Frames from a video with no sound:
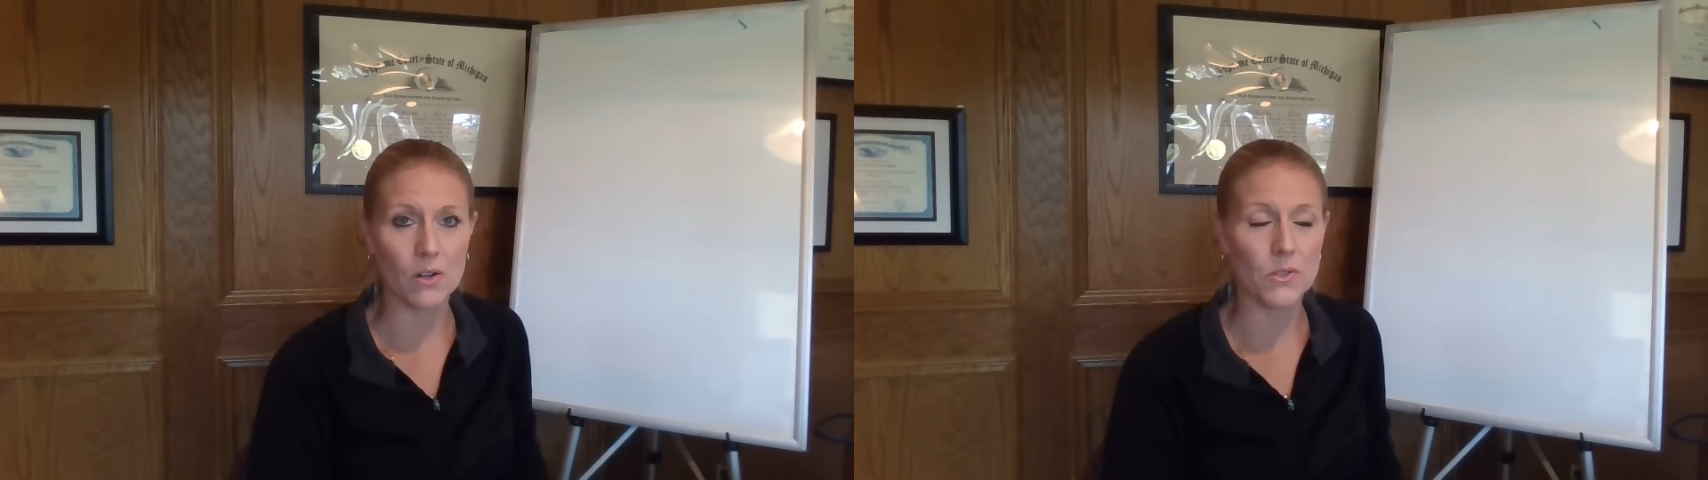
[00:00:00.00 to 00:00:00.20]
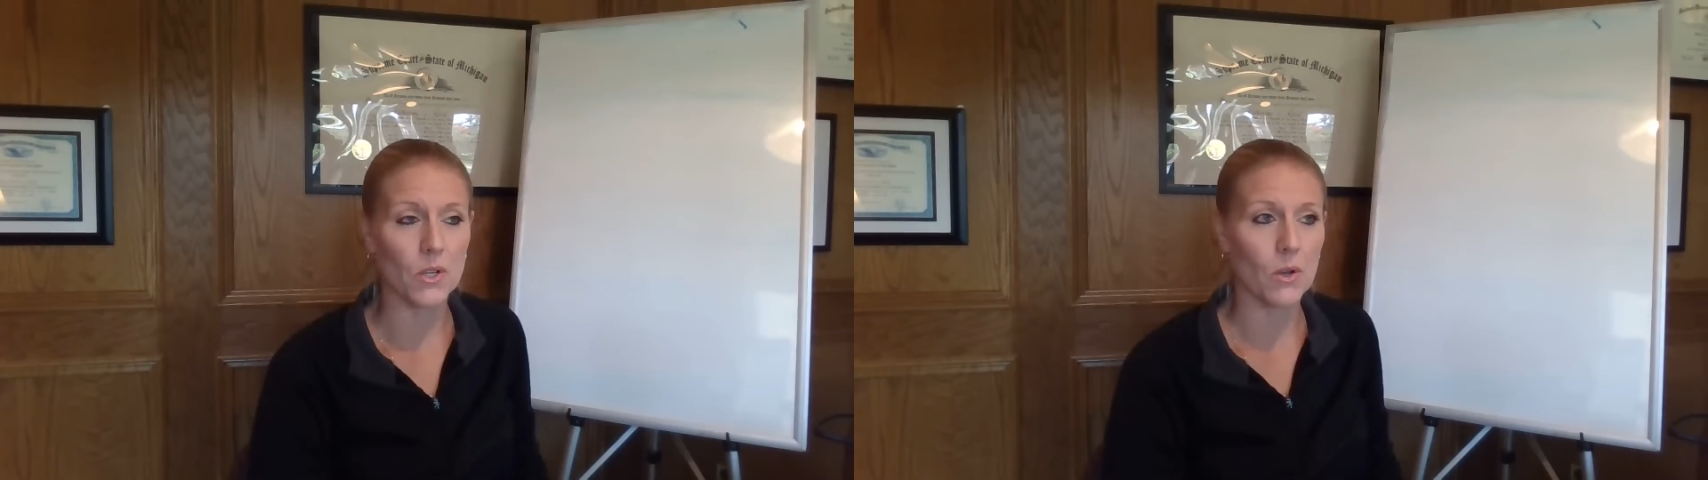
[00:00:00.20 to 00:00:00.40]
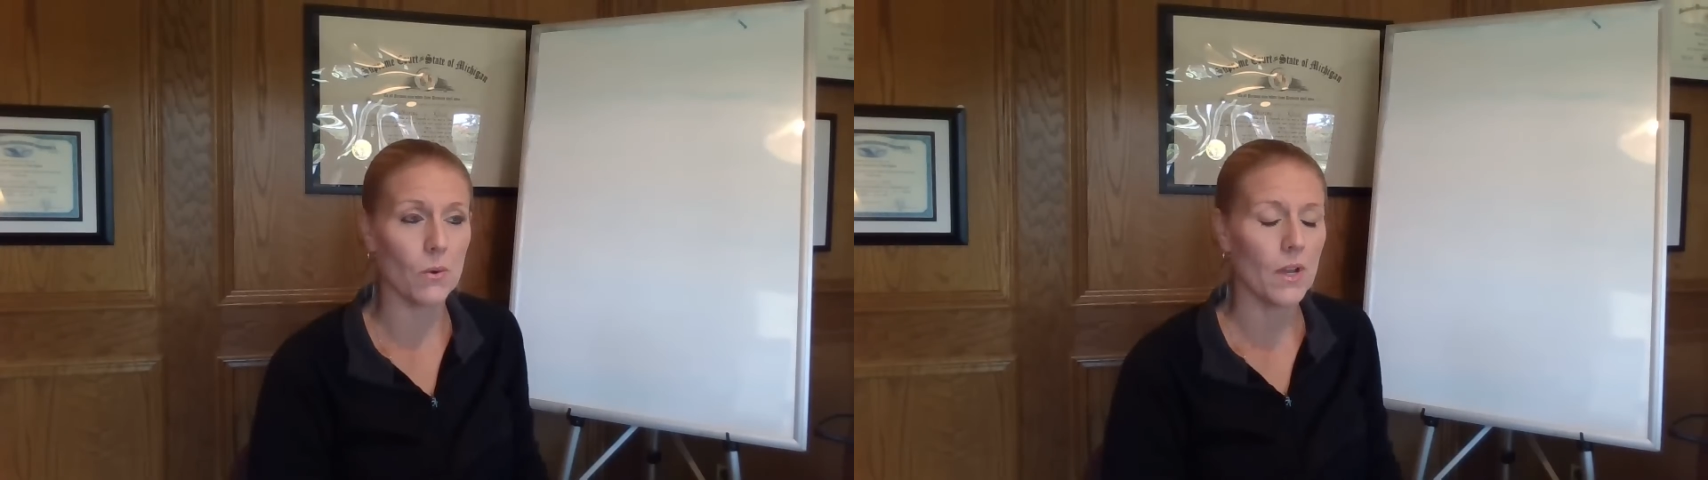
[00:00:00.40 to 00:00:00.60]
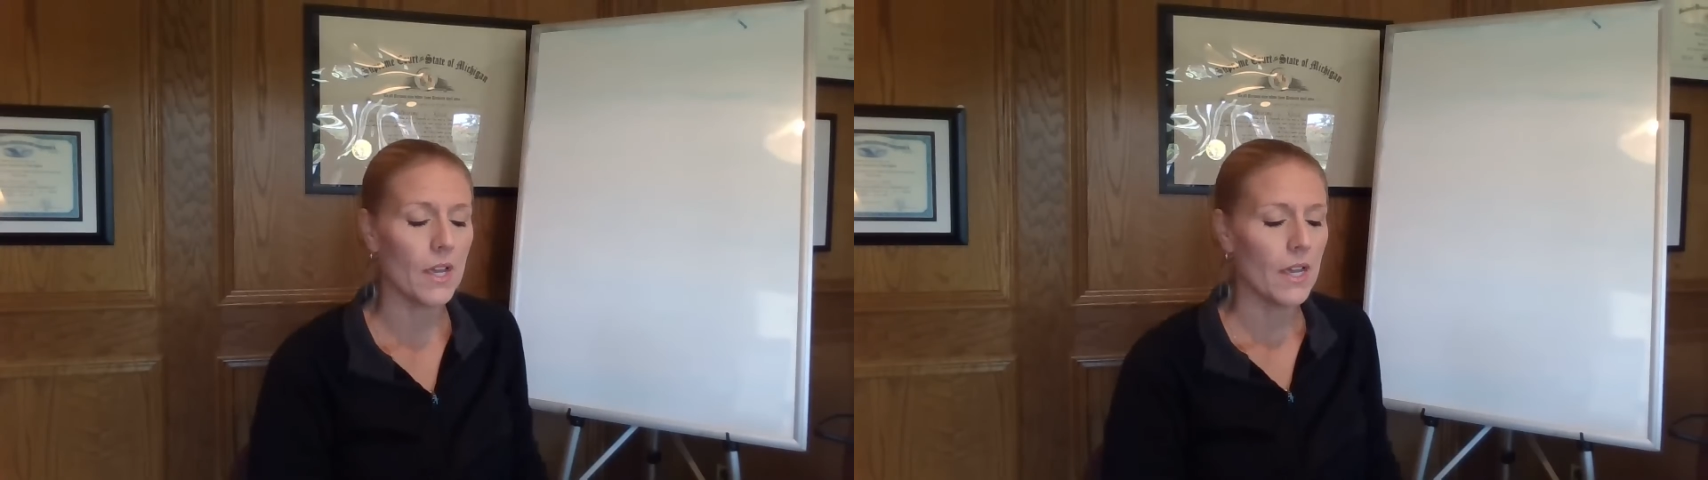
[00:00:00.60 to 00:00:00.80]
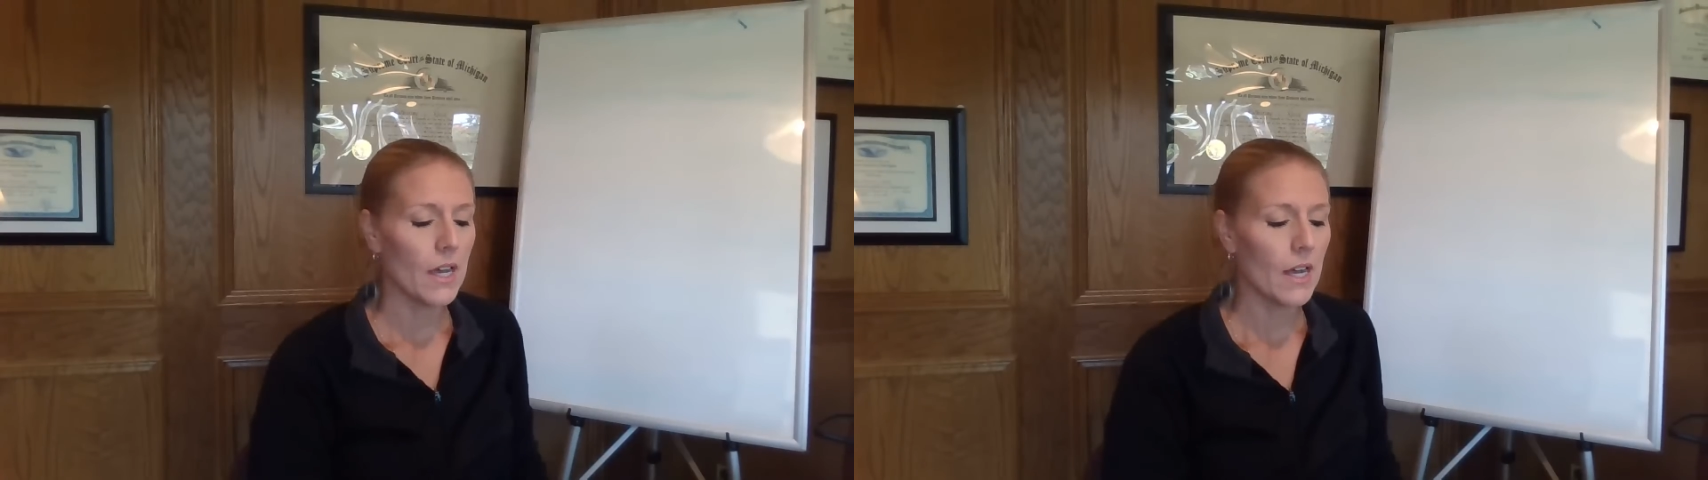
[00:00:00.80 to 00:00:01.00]
So
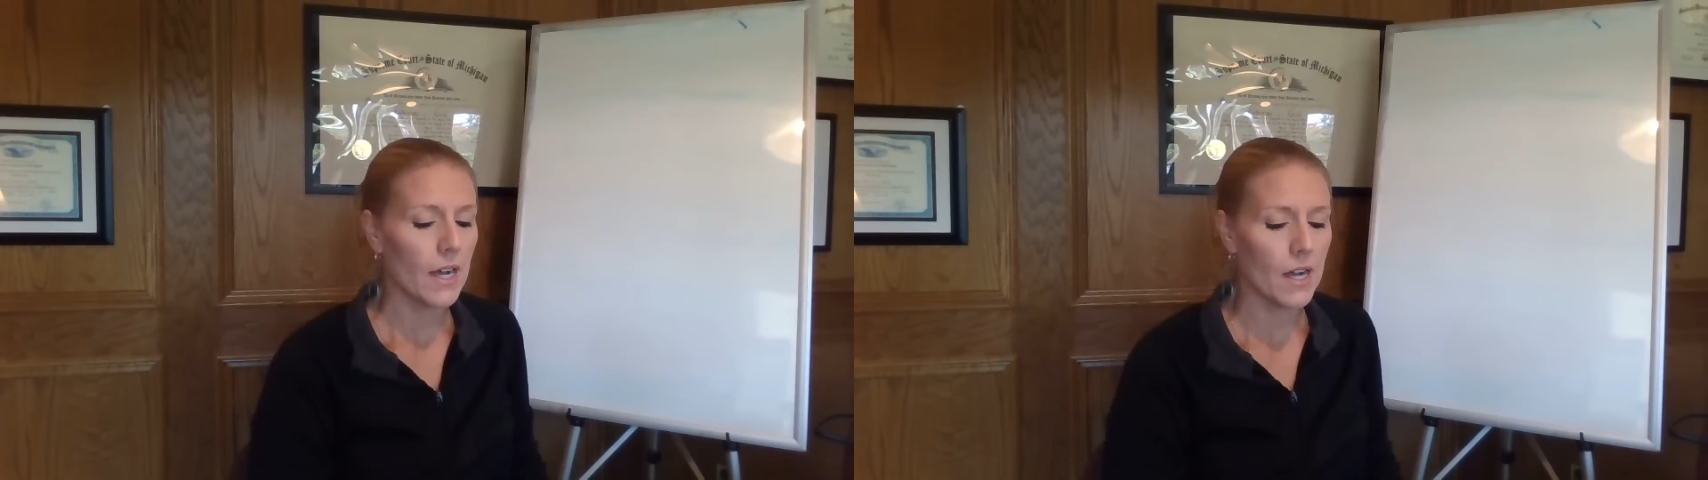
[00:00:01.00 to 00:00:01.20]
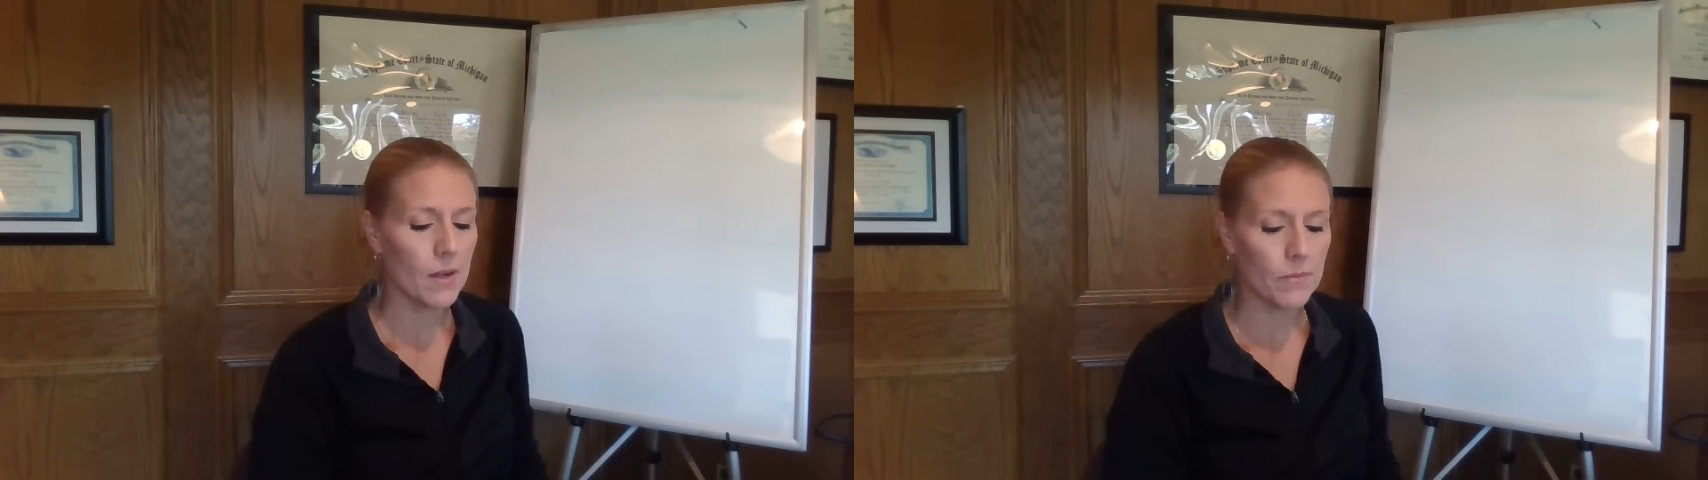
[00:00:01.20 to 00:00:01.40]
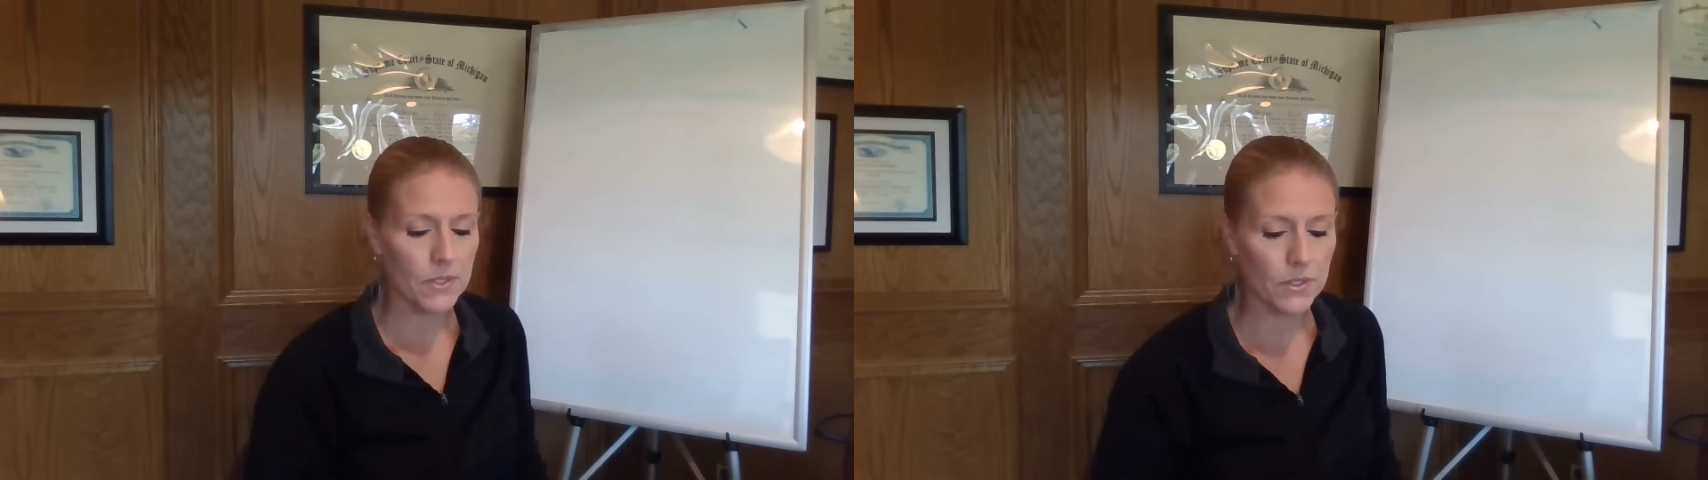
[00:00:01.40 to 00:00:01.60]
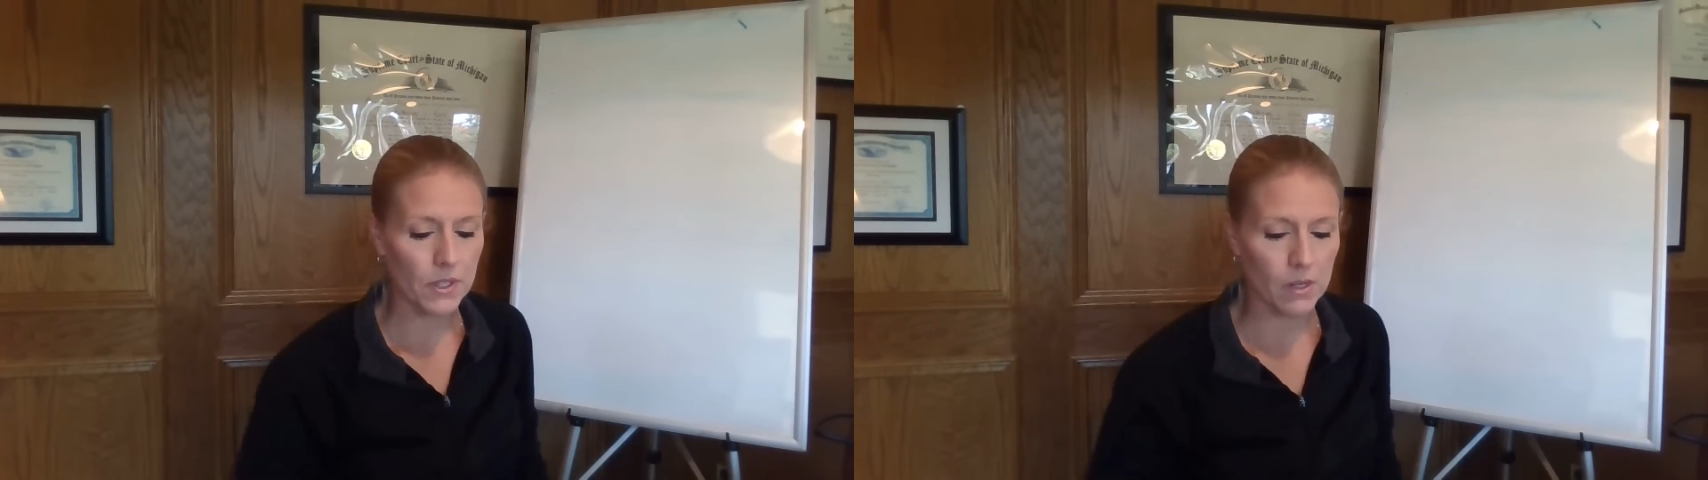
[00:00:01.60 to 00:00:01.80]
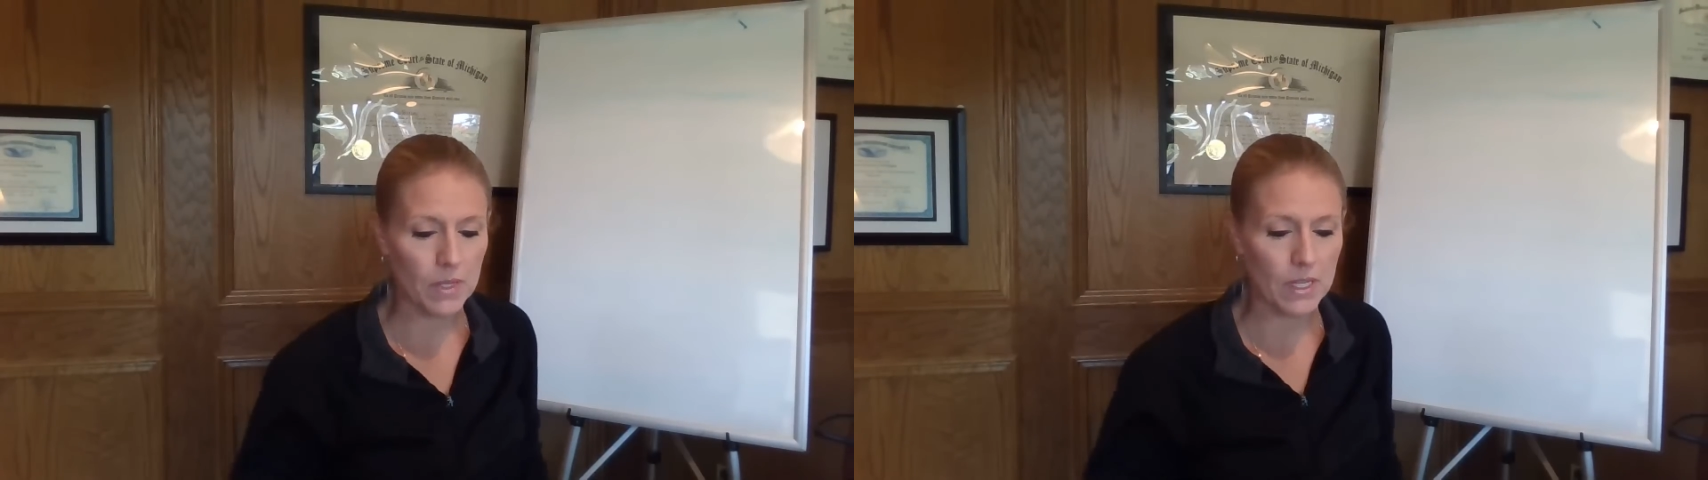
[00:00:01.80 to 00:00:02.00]
this is
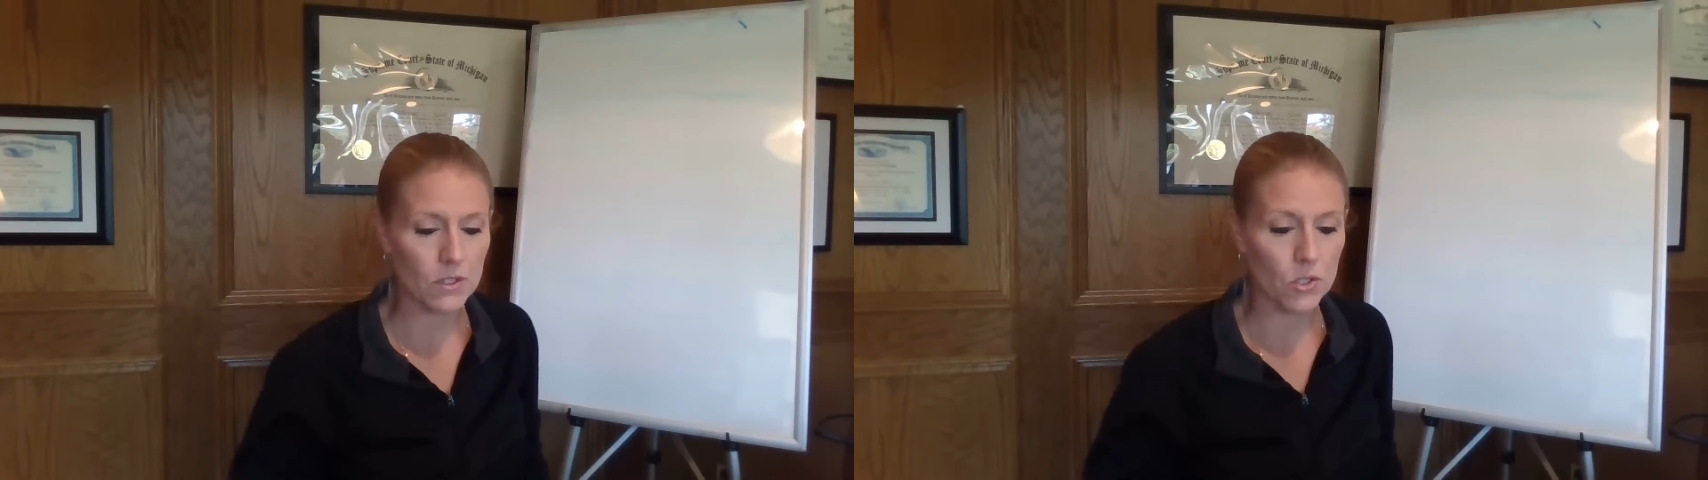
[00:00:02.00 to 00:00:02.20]
going to be as